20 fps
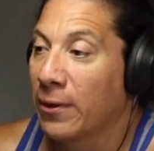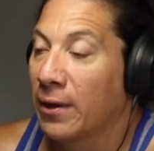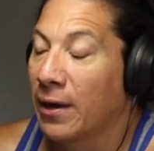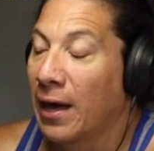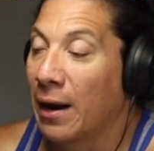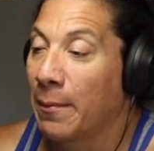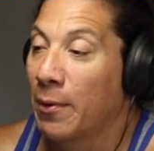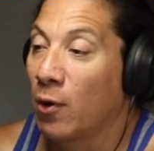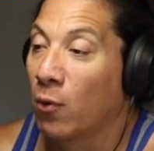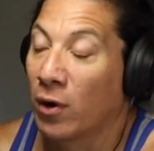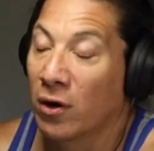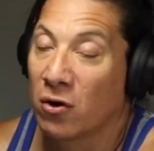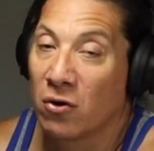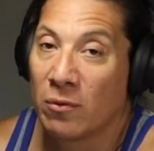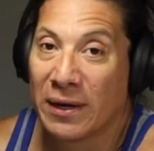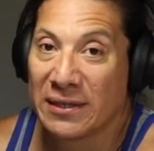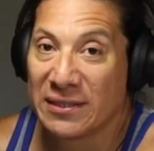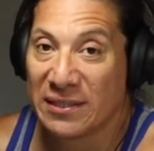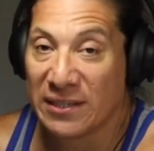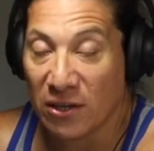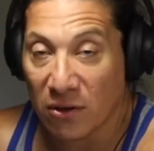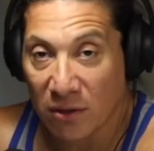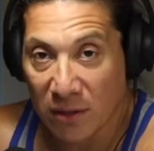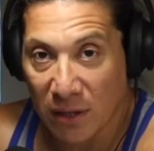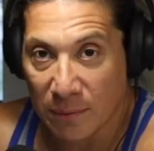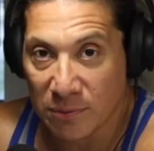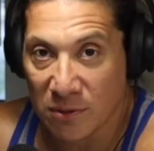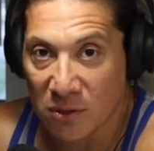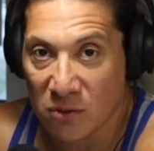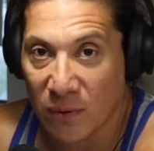And I've been working with my steel
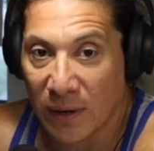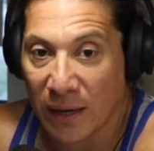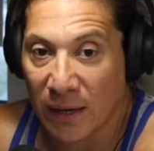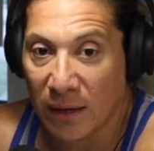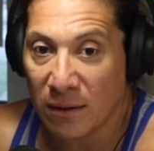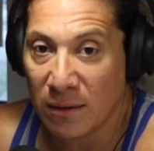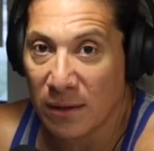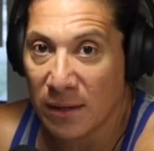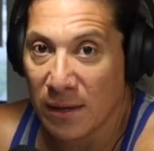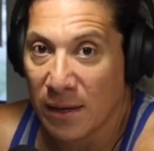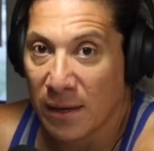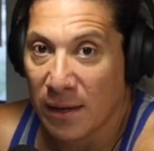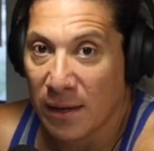clubs as well.